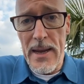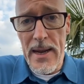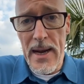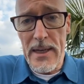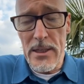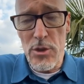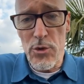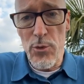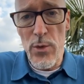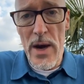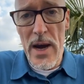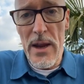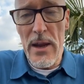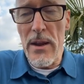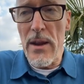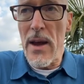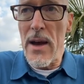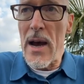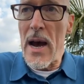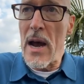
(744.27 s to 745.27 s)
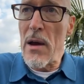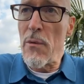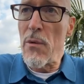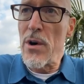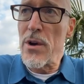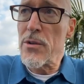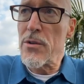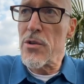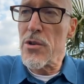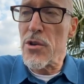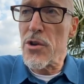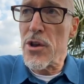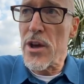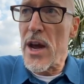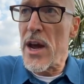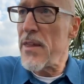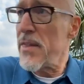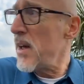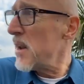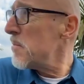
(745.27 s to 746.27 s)
And that's why I want to
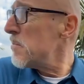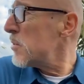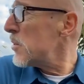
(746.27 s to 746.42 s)
share